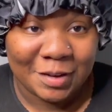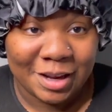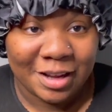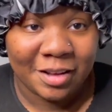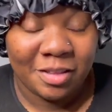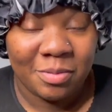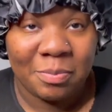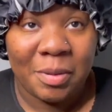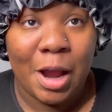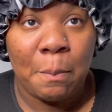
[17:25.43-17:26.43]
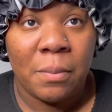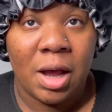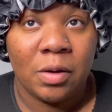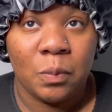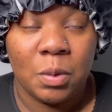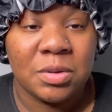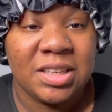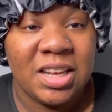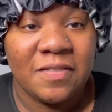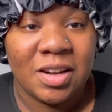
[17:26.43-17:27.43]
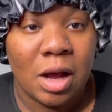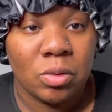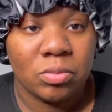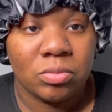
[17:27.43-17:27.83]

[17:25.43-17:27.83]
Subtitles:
yeah, bear in mind, we was leaving out.